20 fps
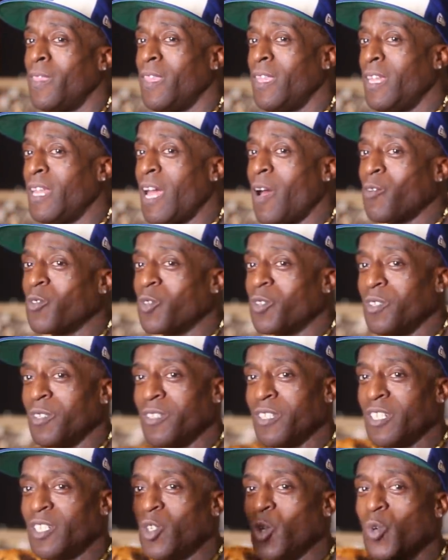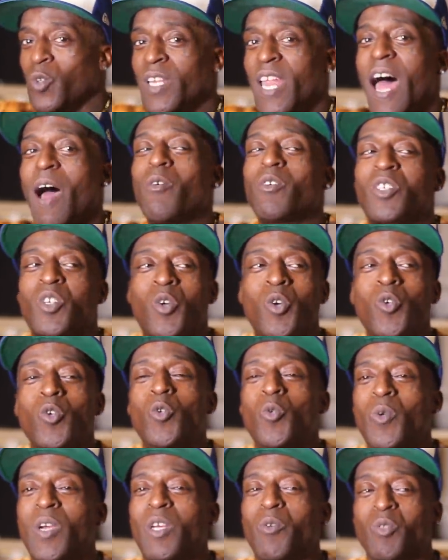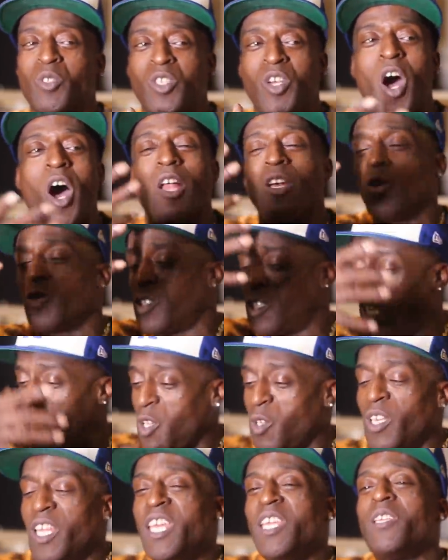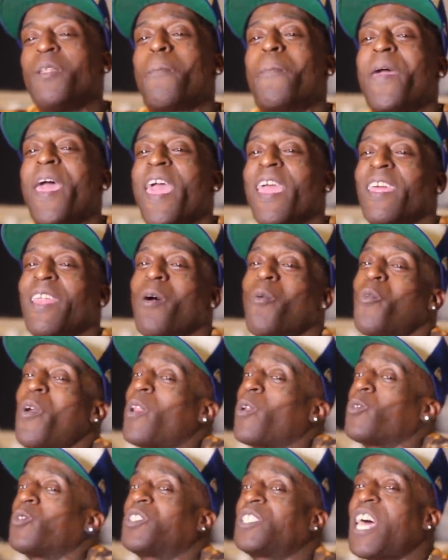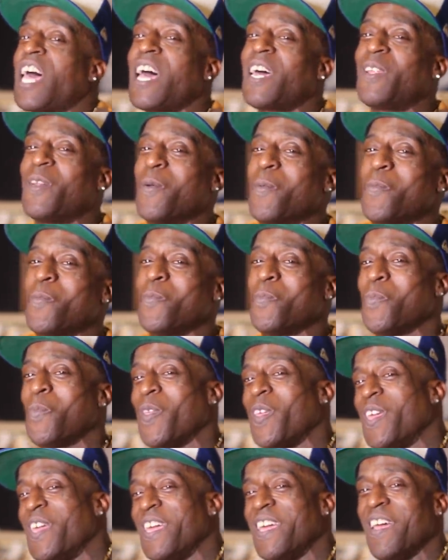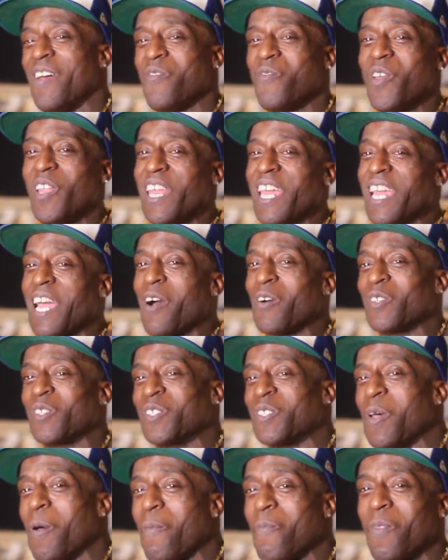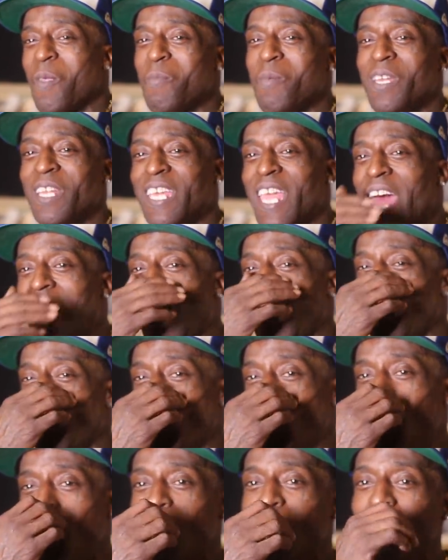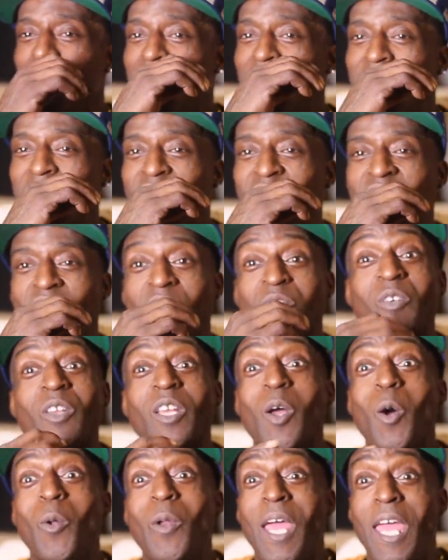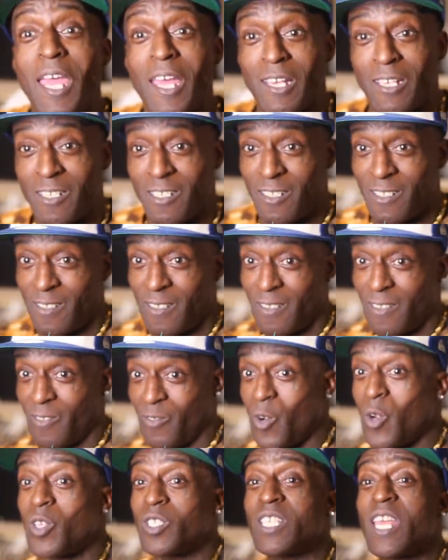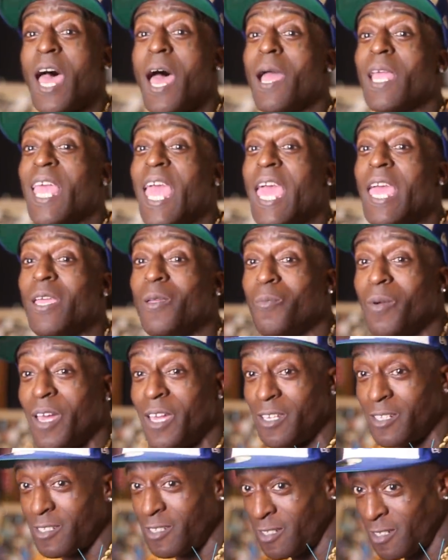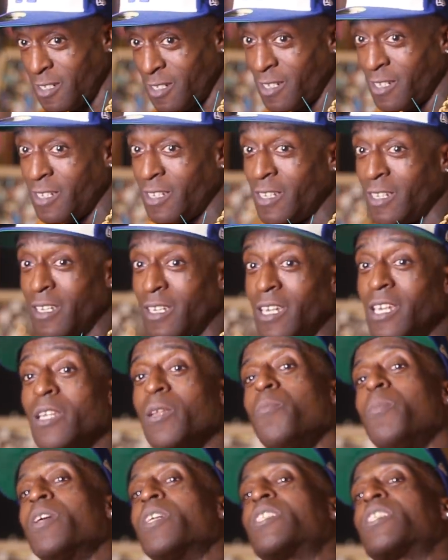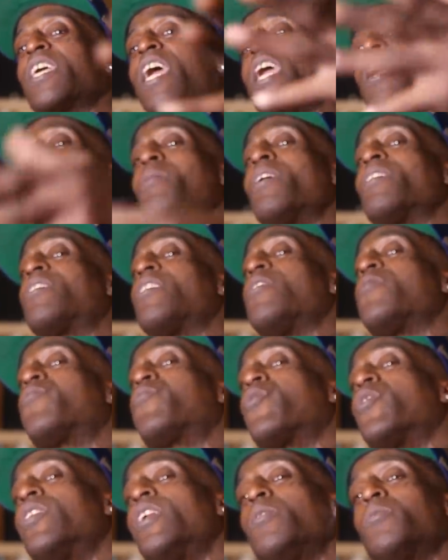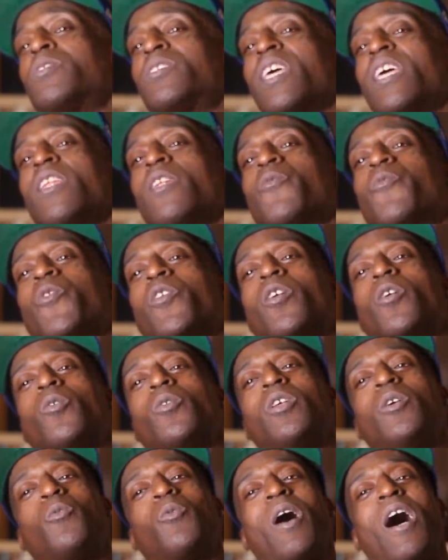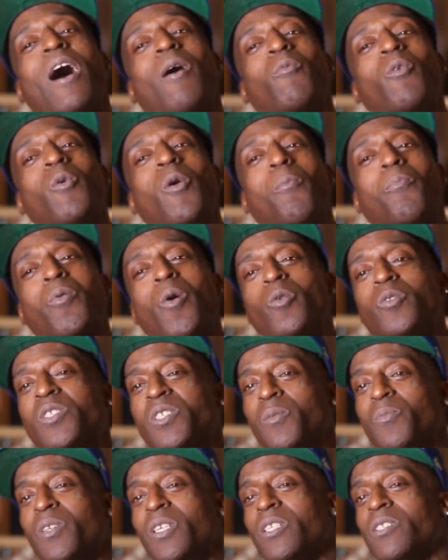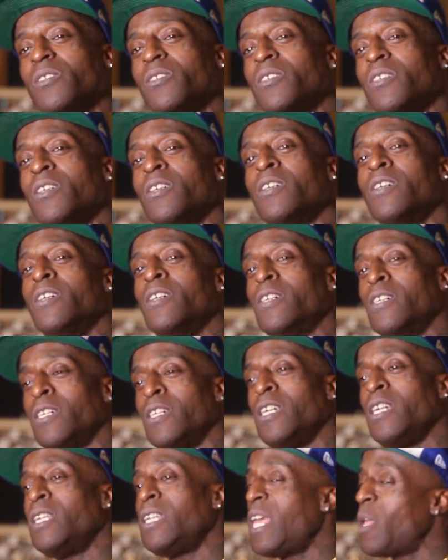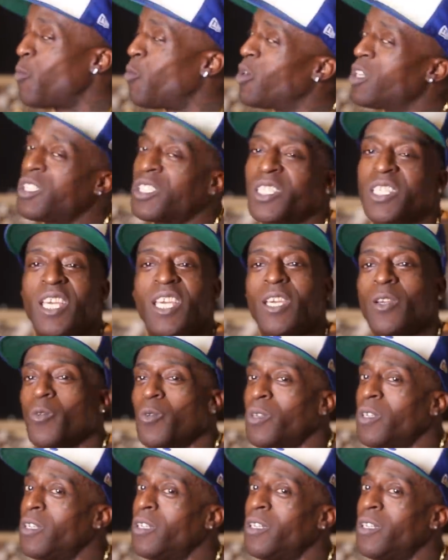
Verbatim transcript: and I was the dude that I was cool with was Carlos, and he leading the pack, and I'm right on side of. Him. Felt like I was something. I'm in the gang. You heard me? It's gonna go down. Yeah. First time gang bang. And them niggas came out there in front. They was standing in front of ODY. We approached them niggas, and they wasn't scary.